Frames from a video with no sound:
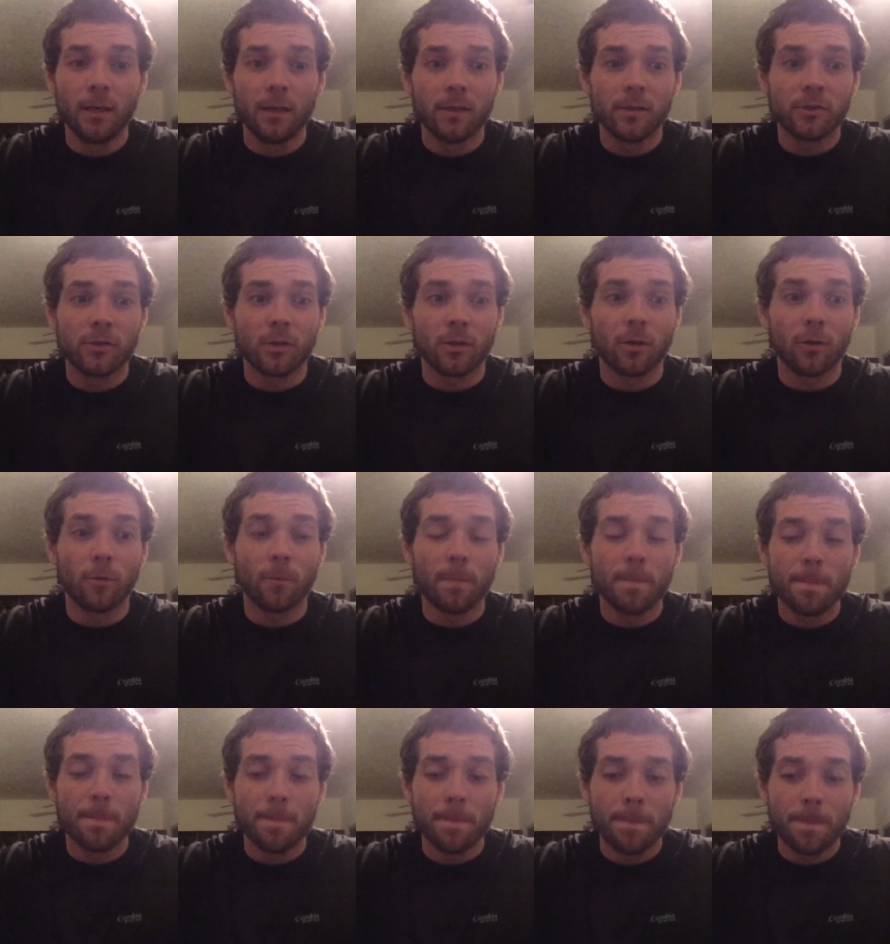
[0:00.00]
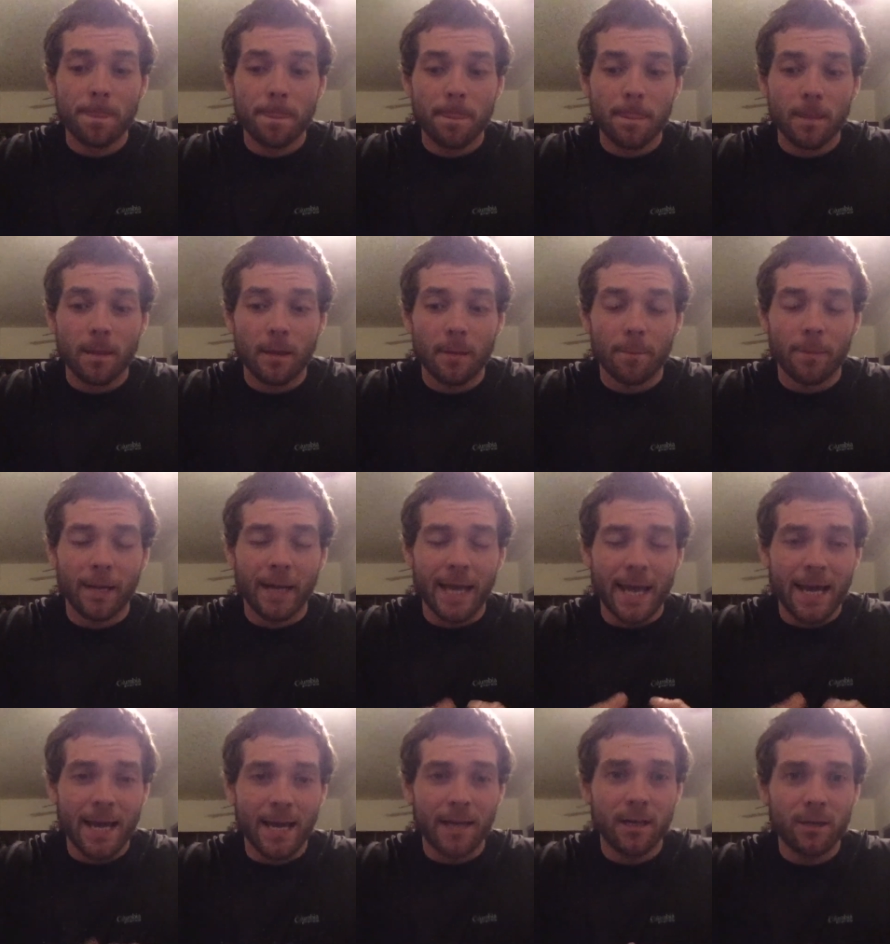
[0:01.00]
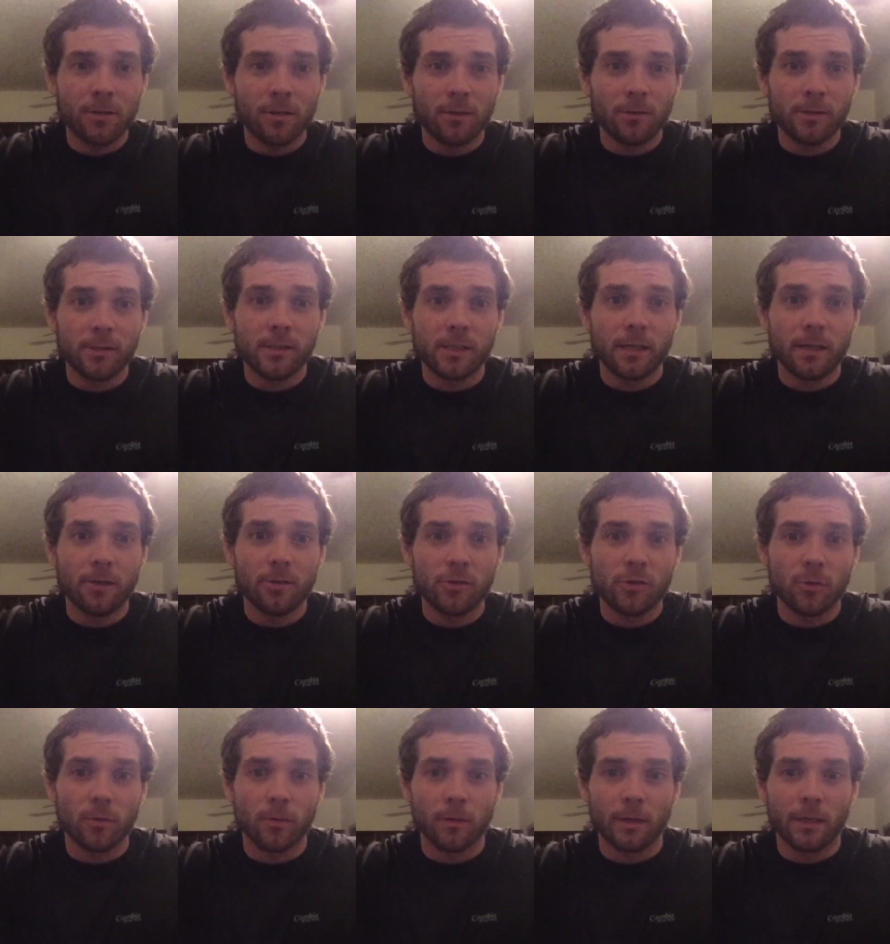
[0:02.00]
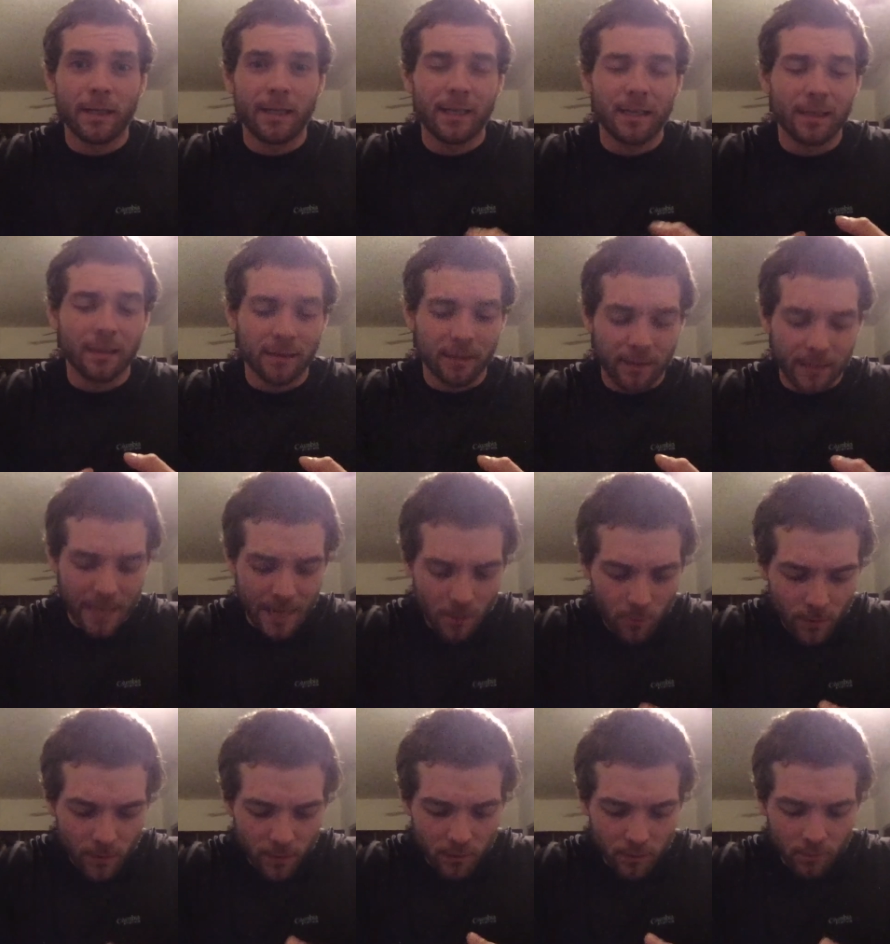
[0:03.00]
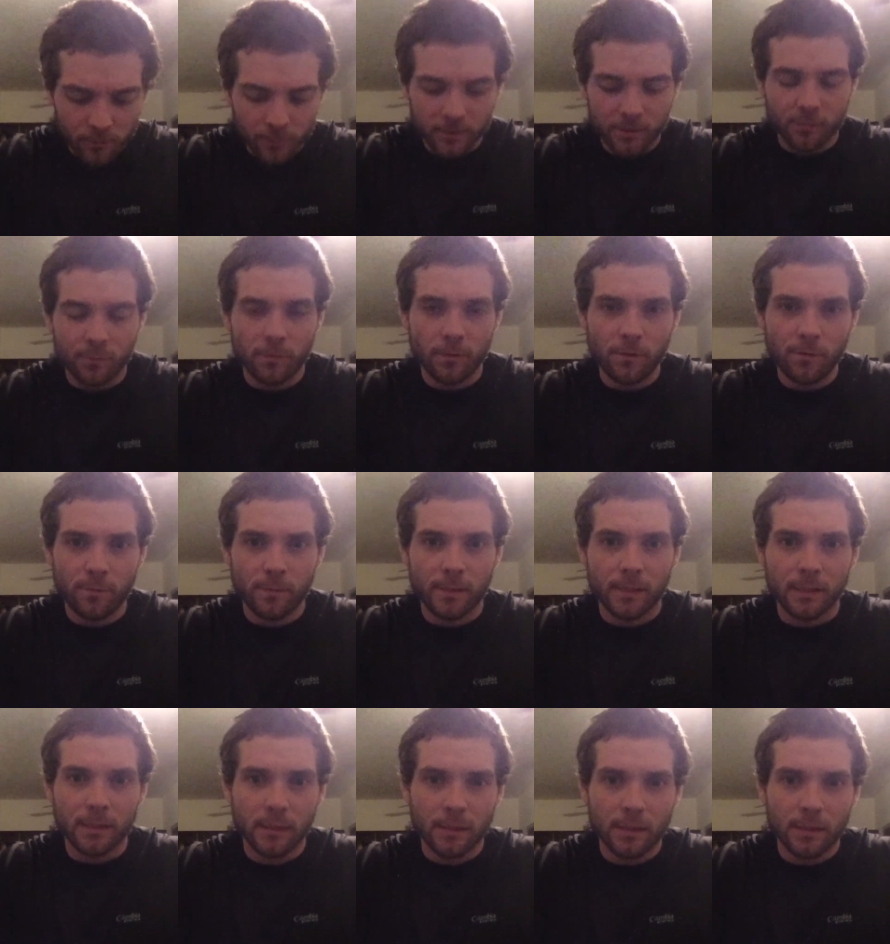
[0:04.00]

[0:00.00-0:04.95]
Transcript: So by adding all this territory and allowing all this movement,